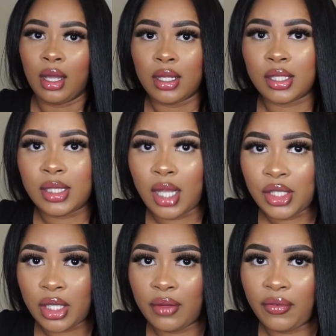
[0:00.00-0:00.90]
Such
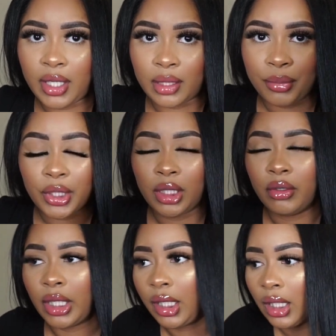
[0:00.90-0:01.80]
a fucking pretty
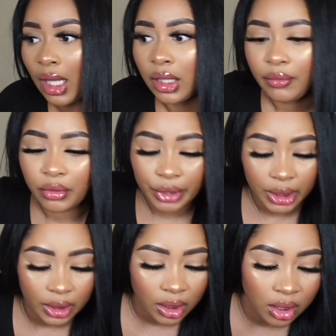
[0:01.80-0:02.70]
green. I love
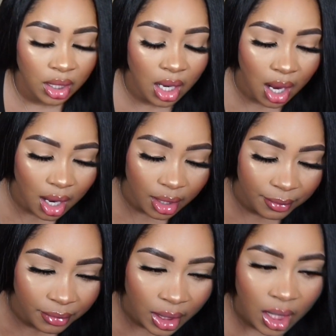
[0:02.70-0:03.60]
green.
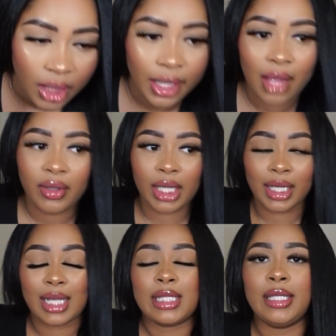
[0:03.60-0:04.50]
They have like a
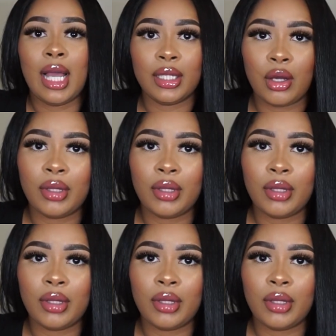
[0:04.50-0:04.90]
nice yellow.